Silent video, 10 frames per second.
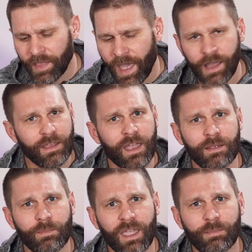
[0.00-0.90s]
at that
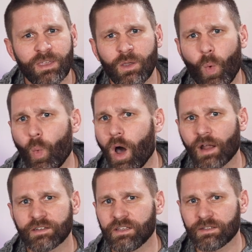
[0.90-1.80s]
and maybe
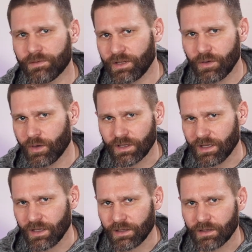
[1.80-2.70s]
watch this video
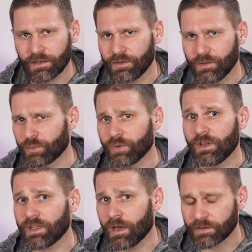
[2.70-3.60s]
again to
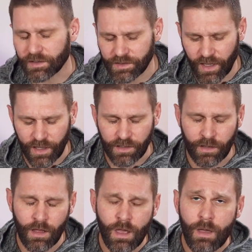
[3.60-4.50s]
really understand it.